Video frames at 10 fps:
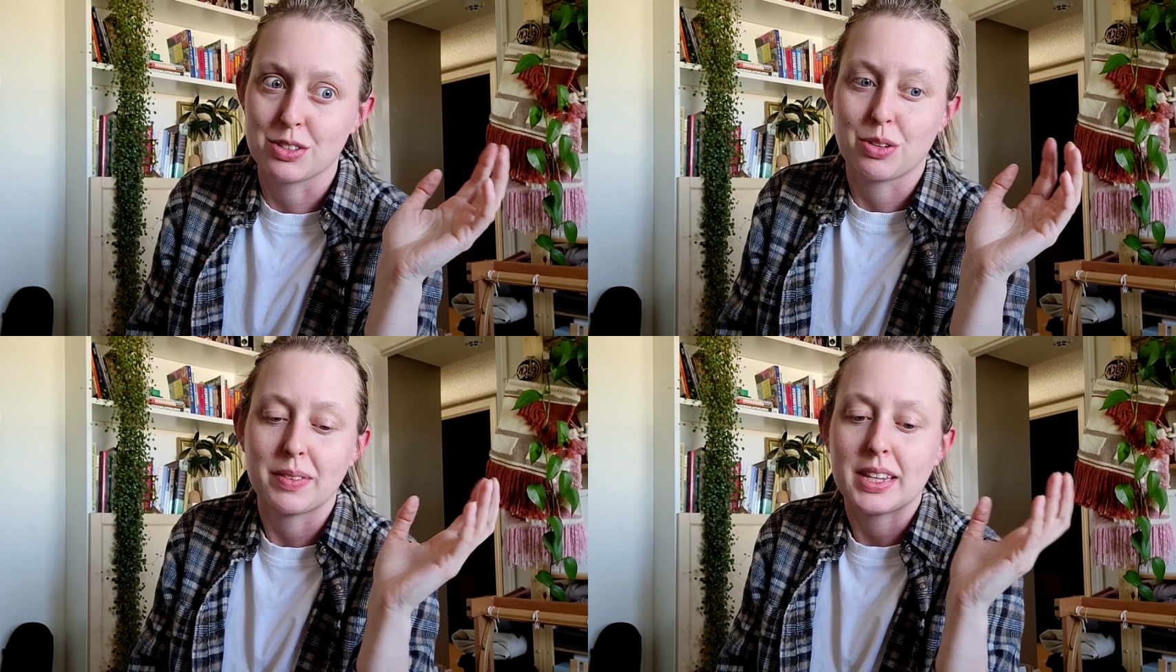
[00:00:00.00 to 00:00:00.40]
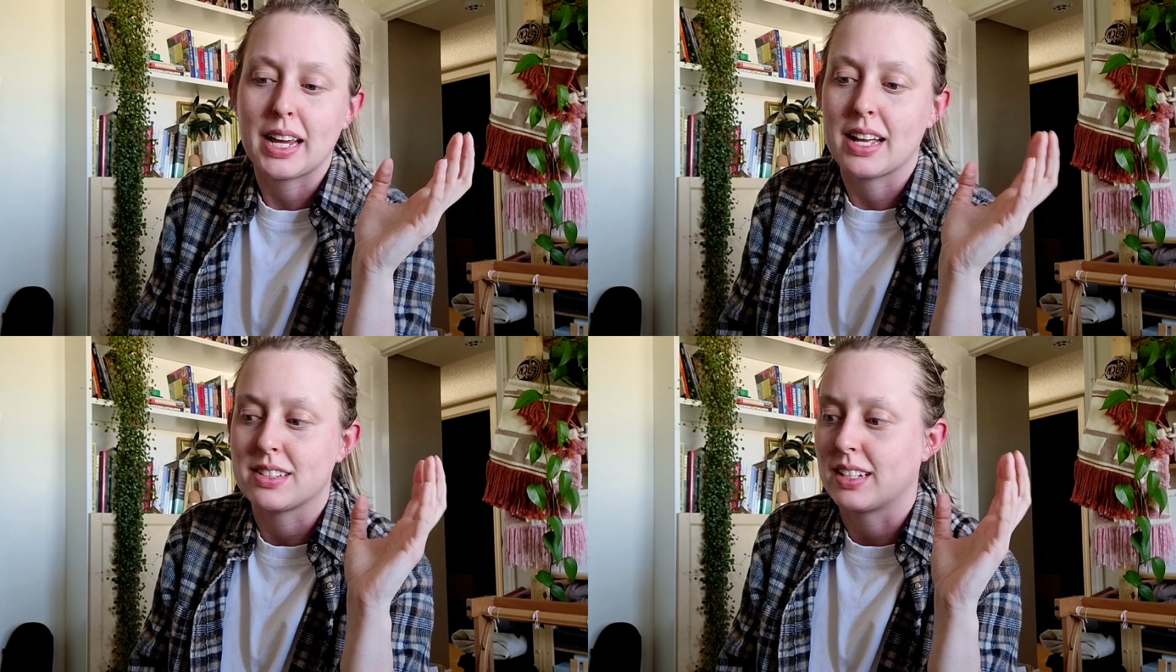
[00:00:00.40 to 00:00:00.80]
so everything
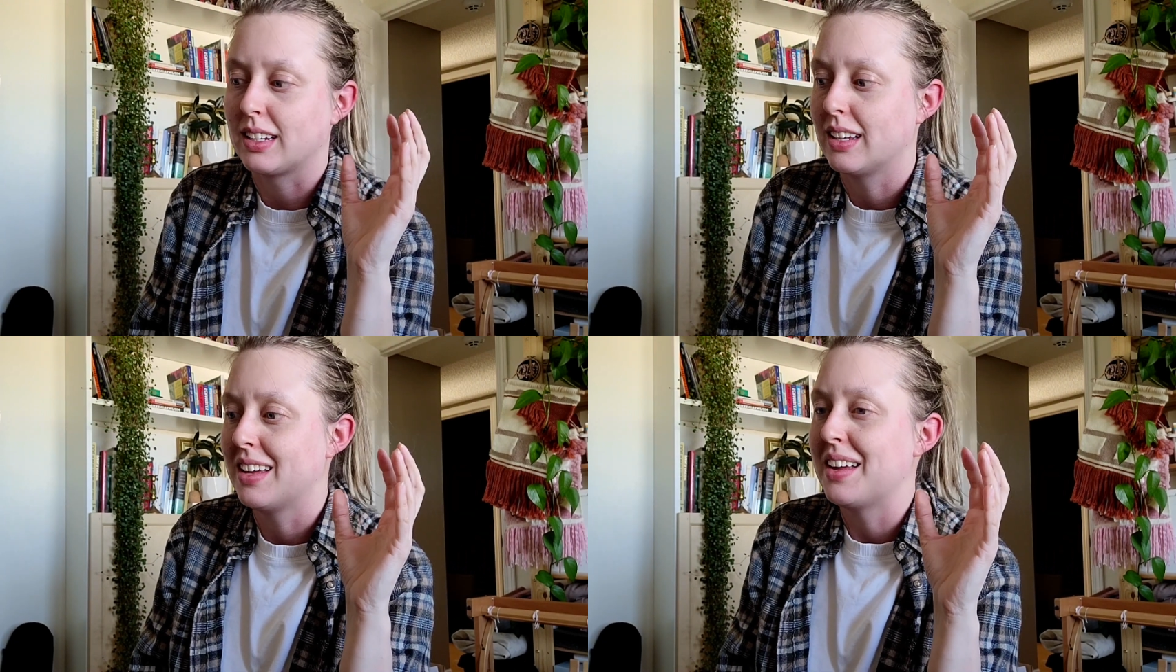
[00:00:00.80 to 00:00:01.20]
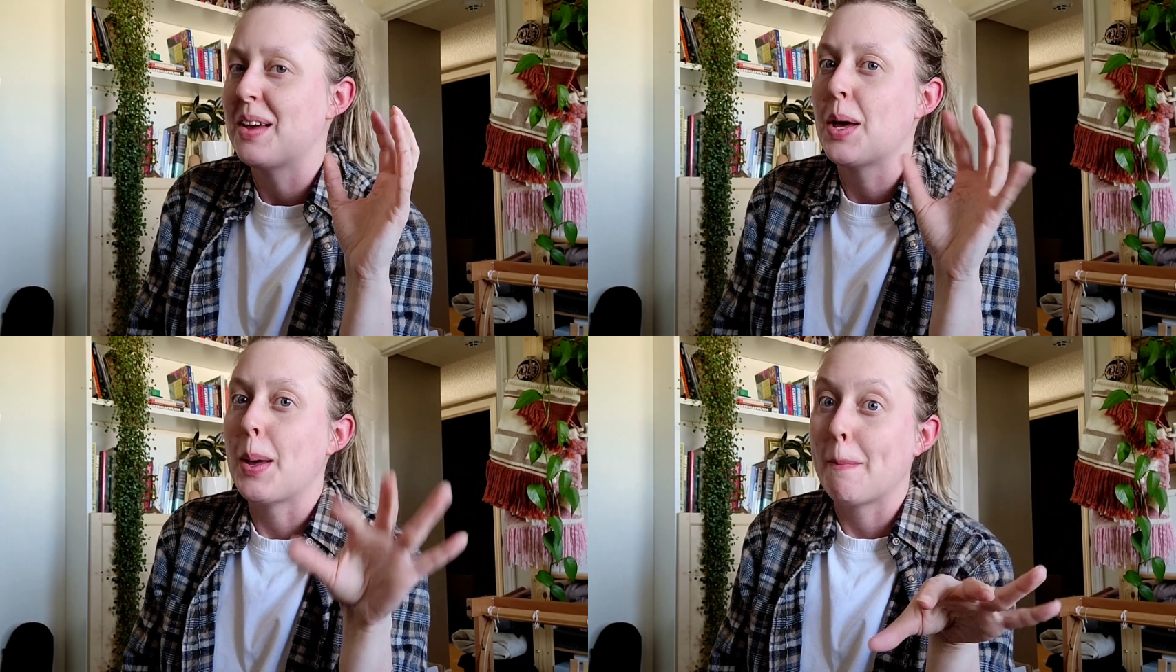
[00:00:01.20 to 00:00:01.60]
has to
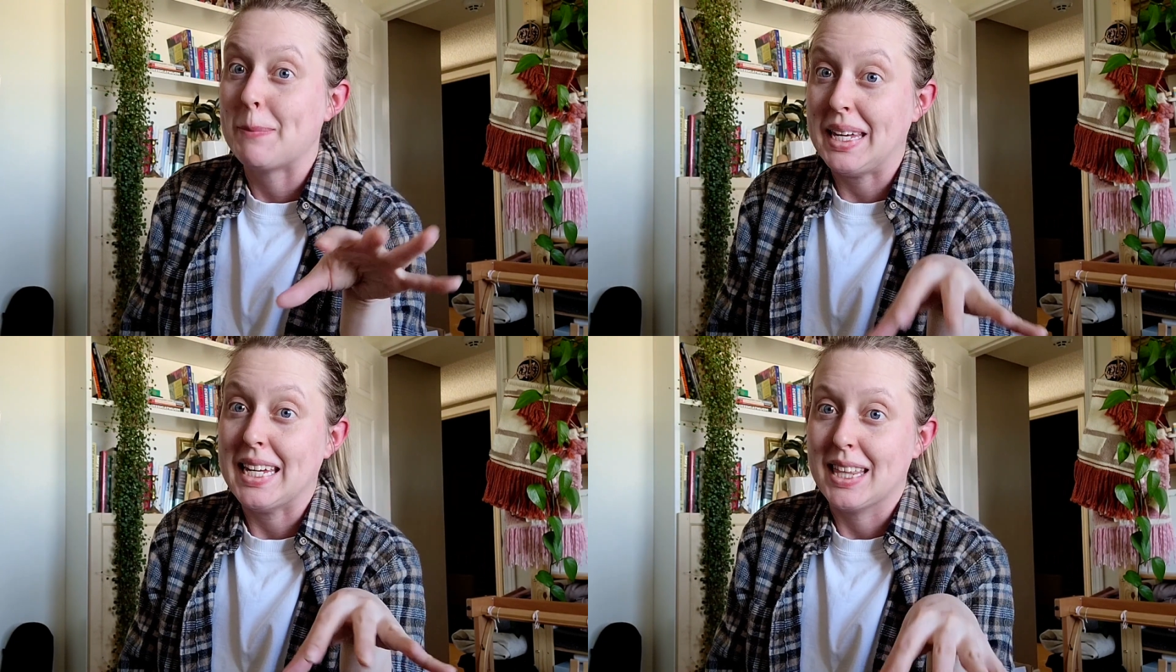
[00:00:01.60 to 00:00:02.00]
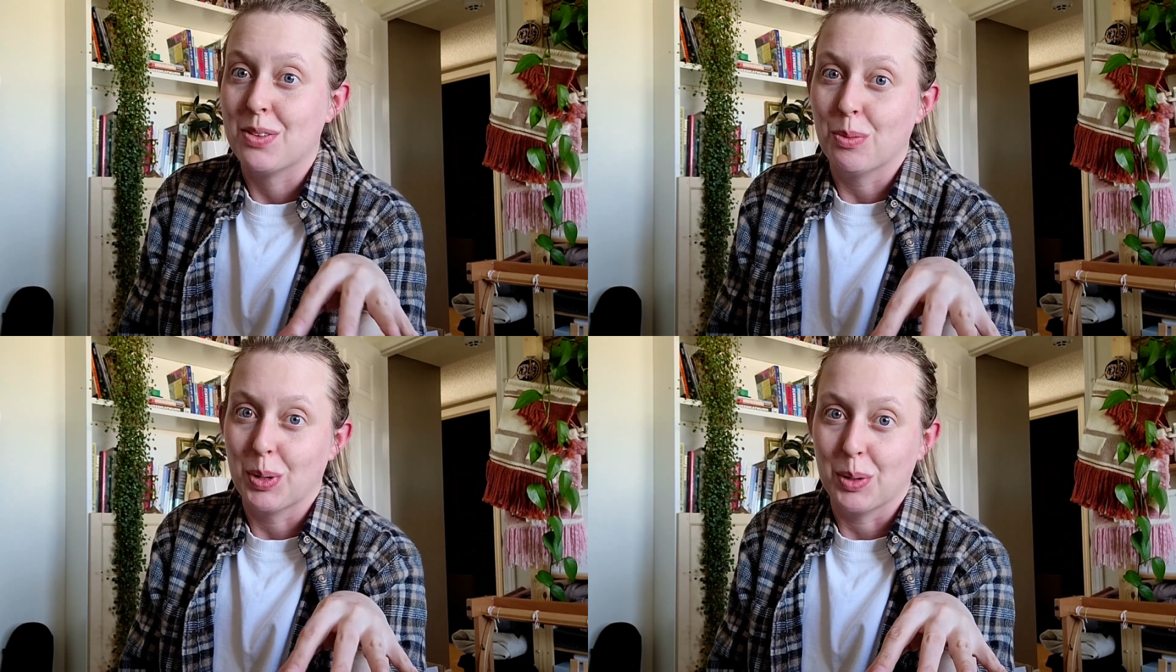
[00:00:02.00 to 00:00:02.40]
be in
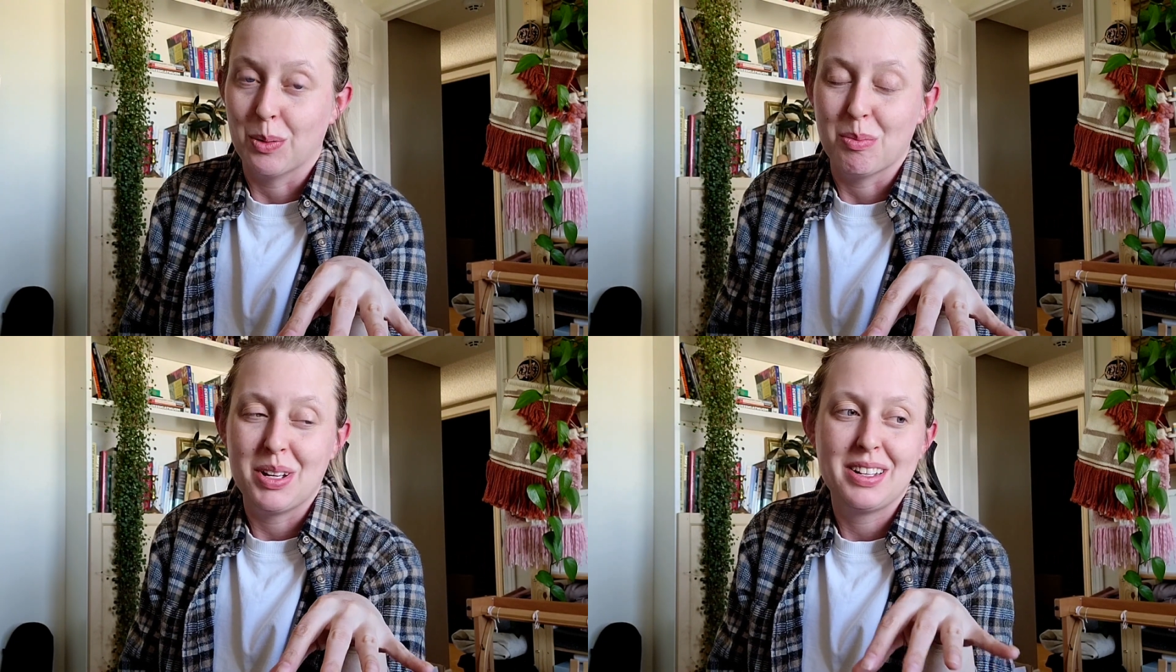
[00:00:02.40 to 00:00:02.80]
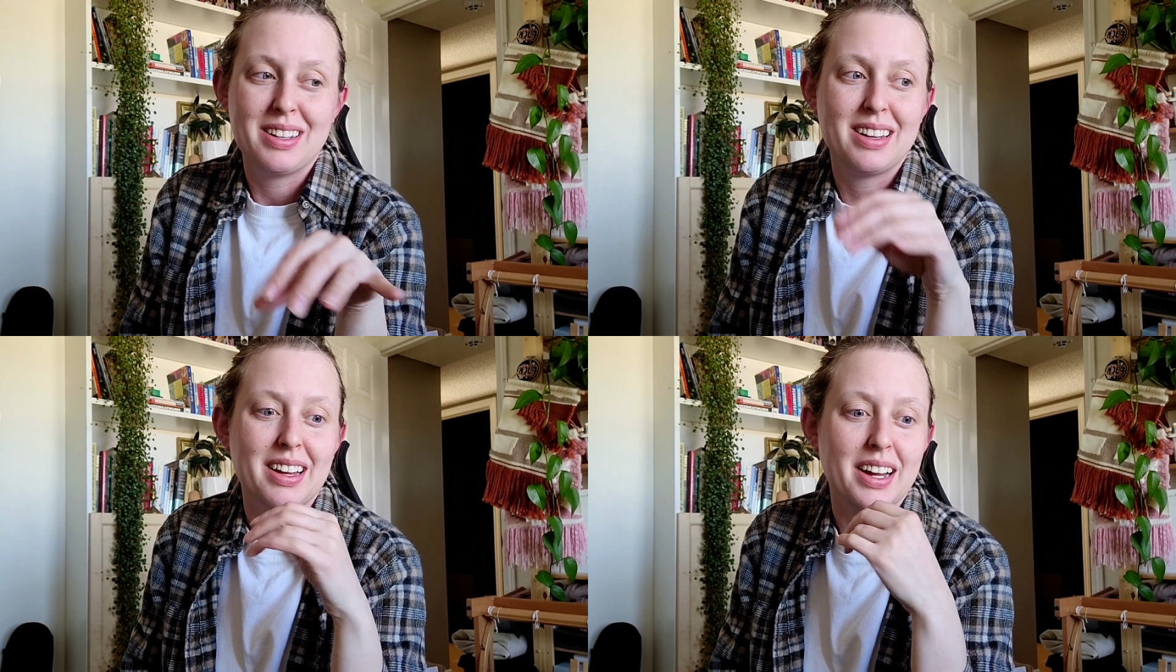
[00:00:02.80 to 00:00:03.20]
the room.
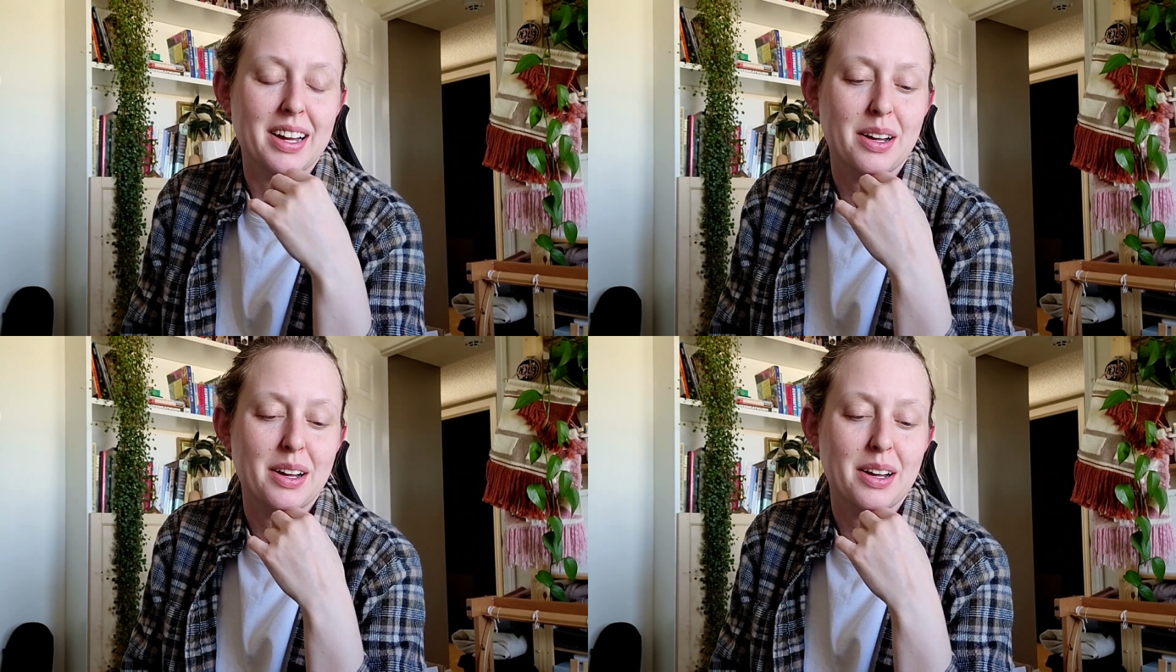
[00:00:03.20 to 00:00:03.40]
It's